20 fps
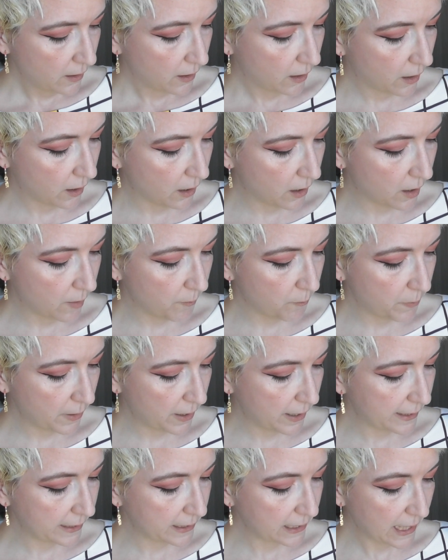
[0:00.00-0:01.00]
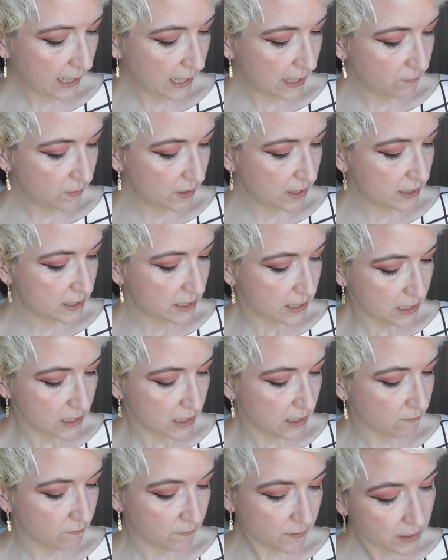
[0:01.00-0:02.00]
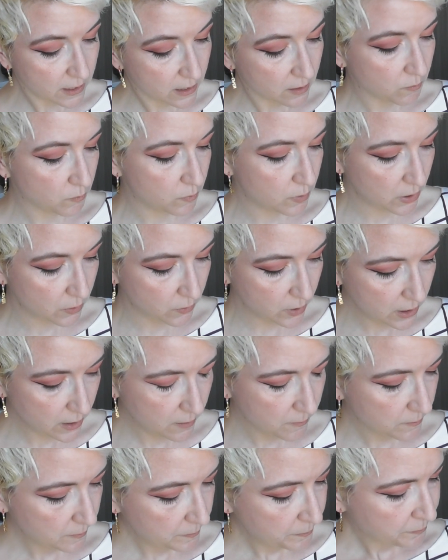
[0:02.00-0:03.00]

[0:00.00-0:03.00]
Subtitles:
by KVD Vegan Beauty.